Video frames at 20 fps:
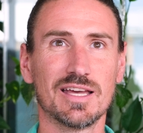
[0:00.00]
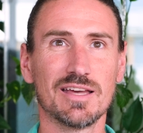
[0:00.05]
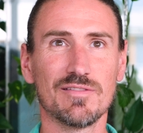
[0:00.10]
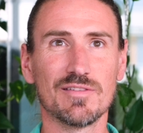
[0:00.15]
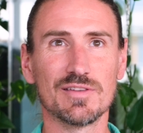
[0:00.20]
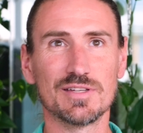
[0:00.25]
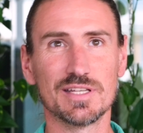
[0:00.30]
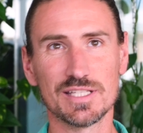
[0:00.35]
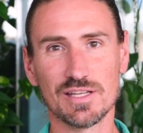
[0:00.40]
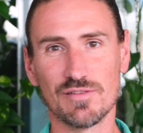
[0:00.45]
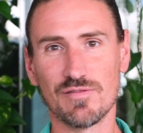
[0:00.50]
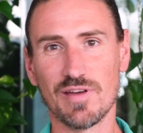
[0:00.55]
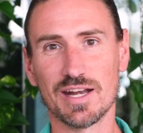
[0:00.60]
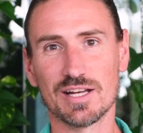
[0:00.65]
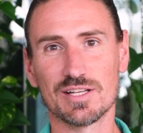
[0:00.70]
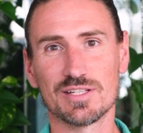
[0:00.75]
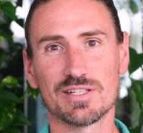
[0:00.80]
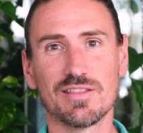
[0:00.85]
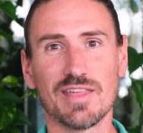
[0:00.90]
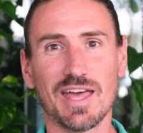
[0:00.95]
the
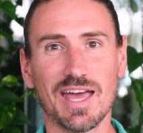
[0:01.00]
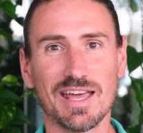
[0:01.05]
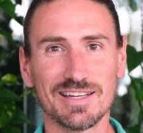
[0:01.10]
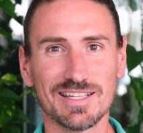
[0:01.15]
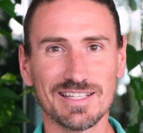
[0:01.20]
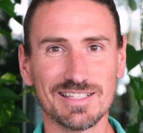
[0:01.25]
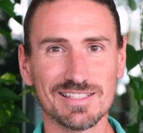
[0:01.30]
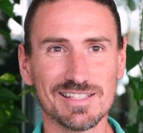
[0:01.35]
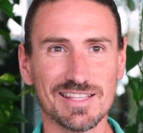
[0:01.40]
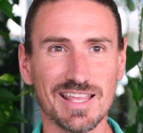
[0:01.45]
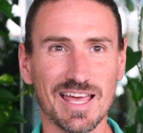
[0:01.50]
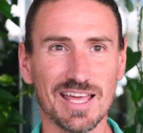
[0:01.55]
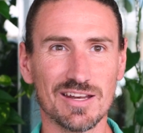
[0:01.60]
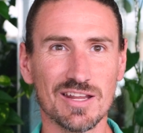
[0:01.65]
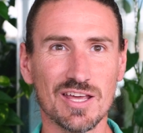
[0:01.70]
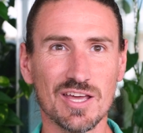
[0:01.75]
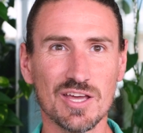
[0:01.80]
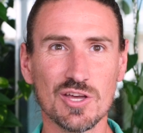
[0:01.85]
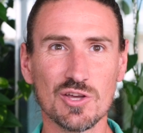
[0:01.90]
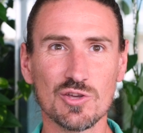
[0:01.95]
disadvantage to that is that
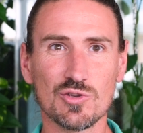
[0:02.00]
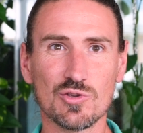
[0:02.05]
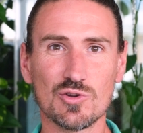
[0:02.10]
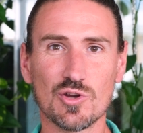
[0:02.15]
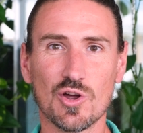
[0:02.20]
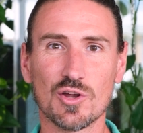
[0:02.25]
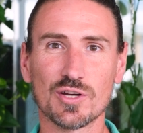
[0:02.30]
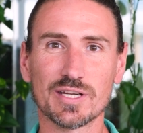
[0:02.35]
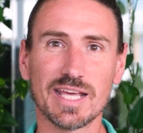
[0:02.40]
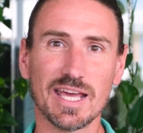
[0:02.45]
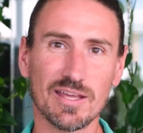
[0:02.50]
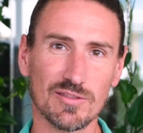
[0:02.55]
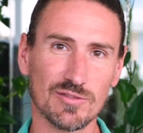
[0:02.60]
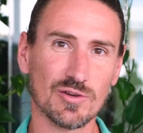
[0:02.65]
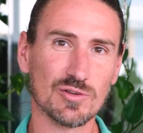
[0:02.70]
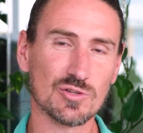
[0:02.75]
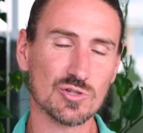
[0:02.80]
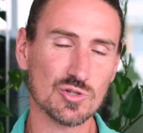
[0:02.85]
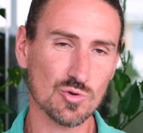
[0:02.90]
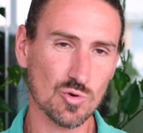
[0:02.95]
you don't get
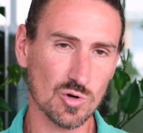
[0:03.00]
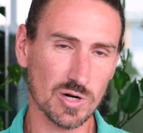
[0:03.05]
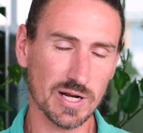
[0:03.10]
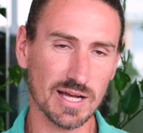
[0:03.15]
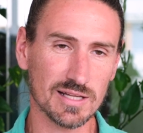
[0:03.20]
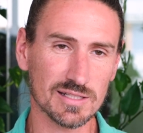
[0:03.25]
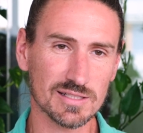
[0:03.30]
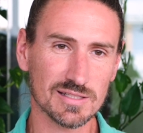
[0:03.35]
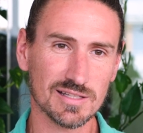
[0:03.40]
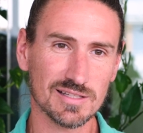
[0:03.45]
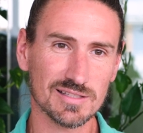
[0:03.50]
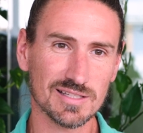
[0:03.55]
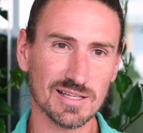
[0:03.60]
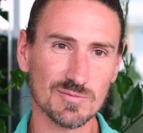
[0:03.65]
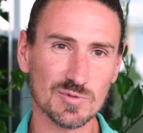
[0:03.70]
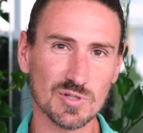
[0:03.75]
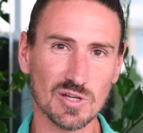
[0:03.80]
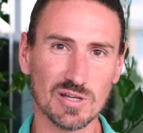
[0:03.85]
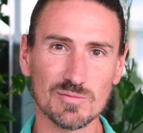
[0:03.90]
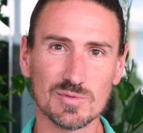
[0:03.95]
those shortcuts
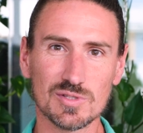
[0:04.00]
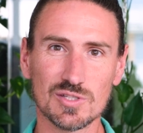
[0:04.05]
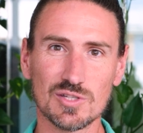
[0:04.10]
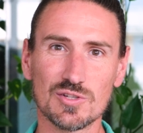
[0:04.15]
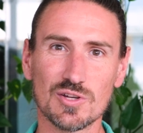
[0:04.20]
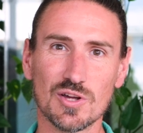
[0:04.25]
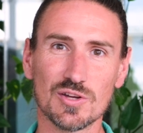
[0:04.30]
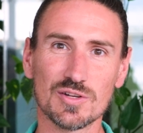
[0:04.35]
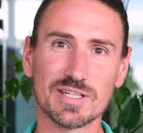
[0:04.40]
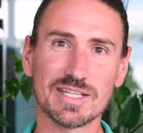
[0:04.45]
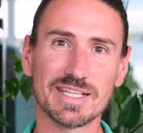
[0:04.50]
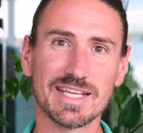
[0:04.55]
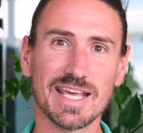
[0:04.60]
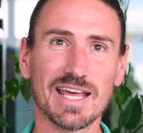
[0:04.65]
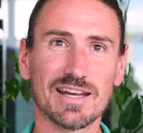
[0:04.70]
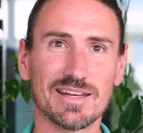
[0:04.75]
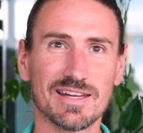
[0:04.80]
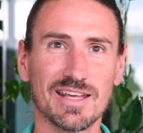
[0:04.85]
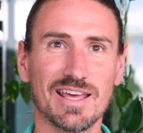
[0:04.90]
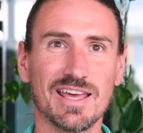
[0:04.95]
sometimes. You don't
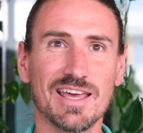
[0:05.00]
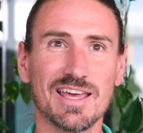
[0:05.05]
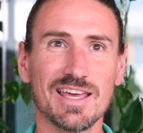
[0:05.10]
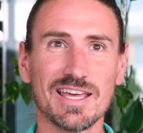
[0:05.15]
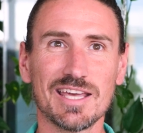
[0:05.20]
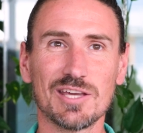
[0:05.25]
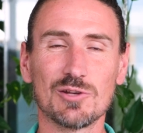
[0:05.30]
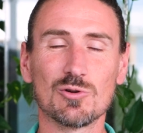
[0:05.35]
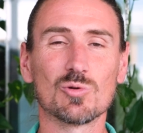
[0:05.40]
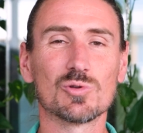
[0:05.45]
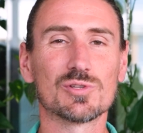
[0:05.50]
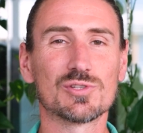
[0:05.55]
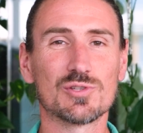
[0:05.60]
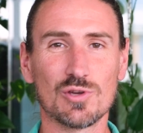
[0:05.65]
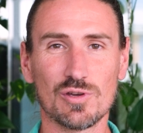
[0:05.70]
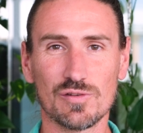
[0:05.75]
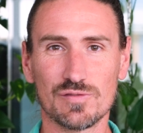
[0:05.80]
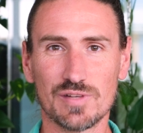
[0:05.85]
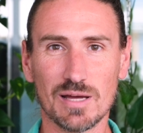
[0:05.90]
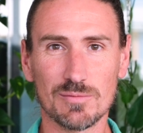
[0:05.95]
get it all
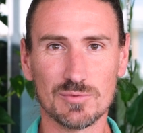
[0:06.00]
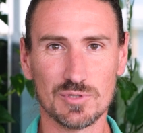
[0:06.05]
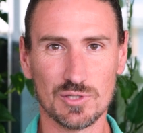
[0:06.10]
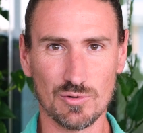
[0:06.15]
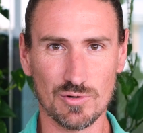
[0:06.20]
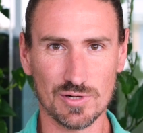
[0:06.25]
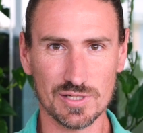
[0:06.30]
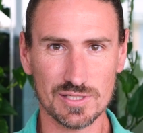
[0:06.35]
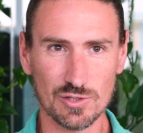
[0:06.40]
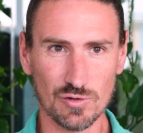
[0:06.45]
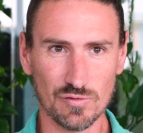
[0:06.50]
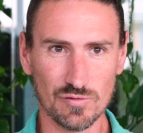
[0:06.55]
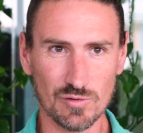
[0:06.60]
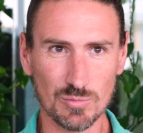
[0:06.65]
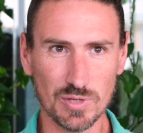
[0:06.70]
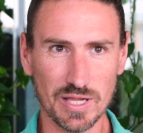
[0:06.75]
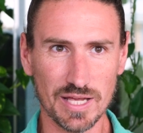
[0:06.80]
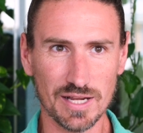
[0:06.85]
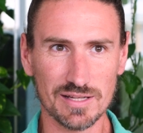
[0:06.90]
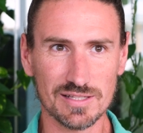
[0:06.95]
served up to you on a silver
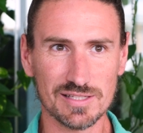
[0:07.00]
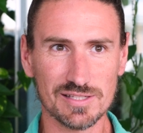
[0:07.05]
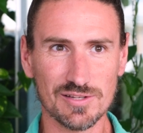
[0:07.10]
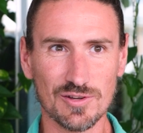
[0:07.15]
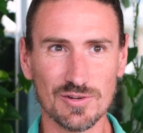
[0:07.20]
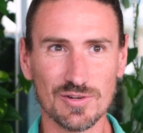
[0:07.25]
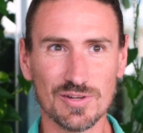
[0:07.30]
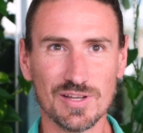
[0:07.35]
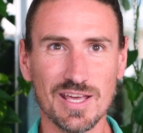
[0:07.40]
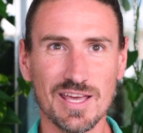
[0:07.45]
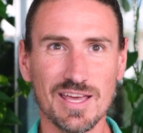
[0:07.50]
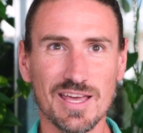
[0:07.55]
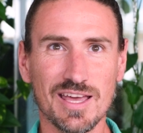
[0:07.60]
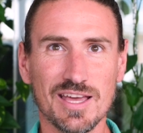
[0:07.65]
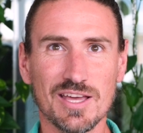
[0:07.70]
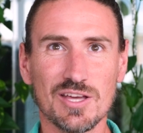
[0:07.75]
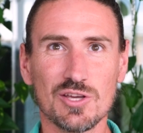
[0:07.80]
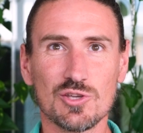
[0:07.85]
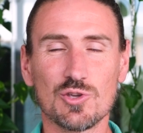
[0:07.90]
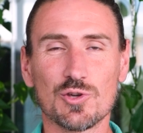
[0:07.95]
platter. So
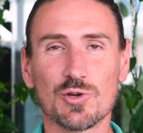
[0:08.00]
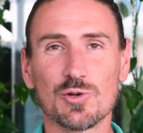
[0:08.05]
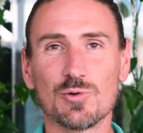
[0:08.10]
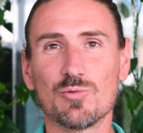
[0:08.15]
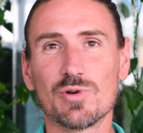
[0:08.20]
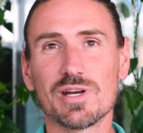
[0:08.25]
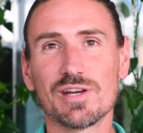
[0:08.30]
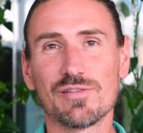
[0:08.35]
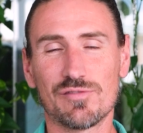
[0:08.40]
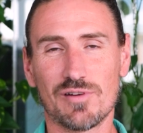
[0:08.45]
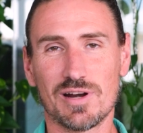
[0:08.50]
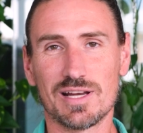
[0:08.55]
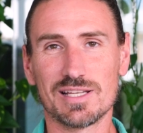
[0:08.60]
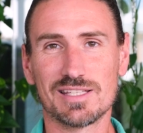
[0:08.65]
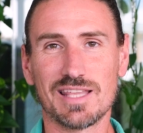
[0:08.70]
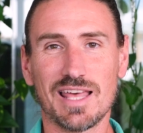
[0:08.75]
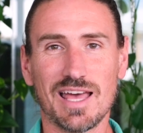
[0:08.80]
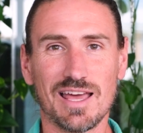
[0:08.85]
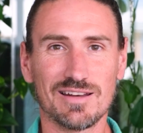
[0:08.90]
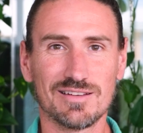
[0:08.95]
you could rephrase
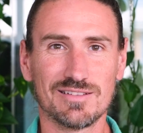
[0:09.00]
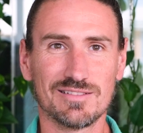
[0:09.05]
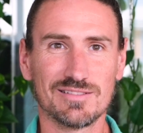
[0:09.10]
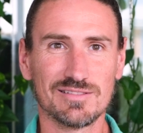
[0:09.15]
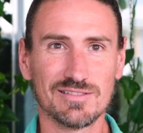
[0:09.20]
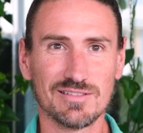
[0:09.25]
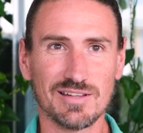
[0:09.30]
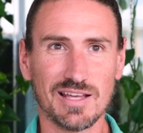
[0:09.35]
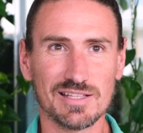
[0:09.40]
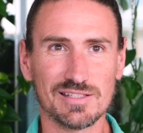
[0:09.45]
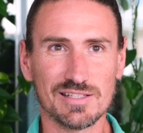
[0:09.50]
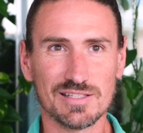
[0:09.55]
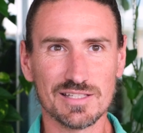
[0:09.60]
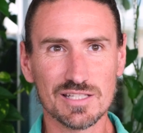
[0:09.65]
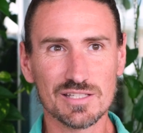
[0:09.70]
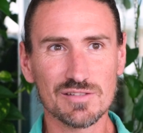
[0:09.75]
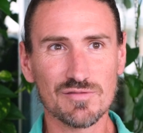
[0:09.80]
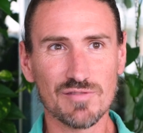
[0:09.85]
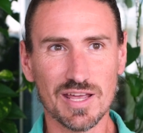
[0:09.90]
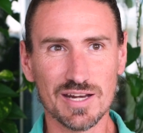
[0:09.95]
that as a
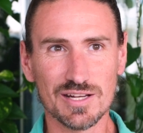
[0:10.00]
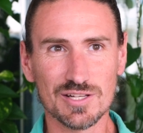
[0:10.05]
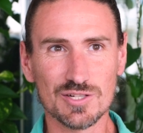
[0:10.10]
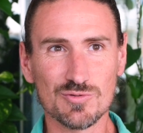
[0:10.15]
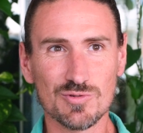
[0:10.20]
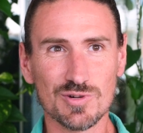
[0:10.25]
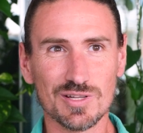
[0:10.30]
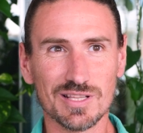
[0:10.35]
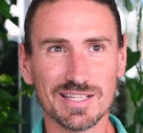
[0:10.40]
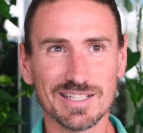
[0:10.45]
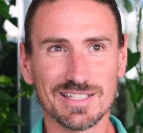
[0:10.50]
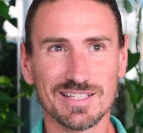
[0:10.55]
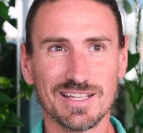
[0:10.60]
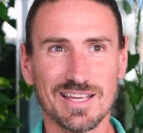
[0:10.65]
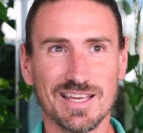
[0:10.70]
disadvantage, really,